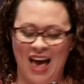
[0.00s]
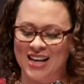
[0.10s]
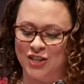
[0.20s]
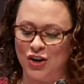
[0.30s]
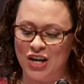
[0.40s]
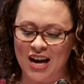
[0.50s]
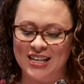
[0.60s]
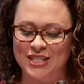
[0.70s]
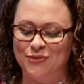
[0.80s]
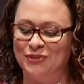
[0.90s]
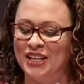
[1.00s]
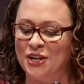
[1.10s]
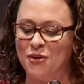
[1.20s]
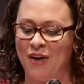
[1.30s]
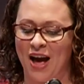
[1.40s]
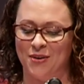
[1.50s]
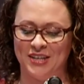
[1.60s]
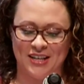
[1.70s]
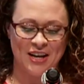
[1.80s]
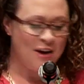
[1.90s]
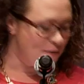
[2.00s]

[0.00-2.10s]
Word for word: as our youngest flitted around in